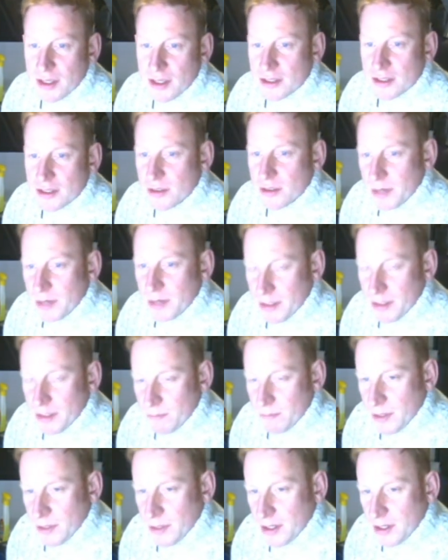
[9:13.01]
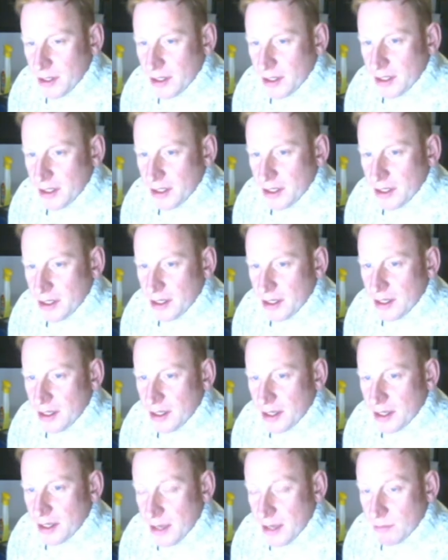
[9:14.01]
So when I buy
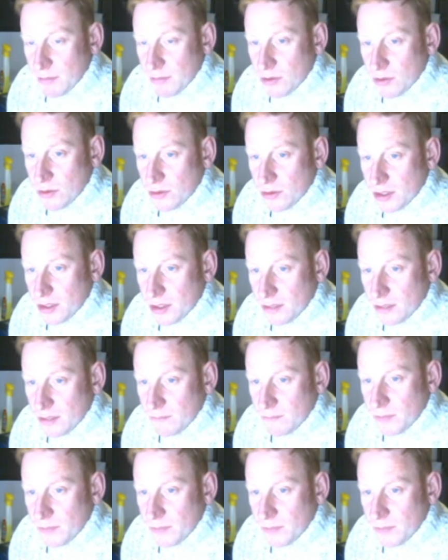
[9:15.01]
a camcorder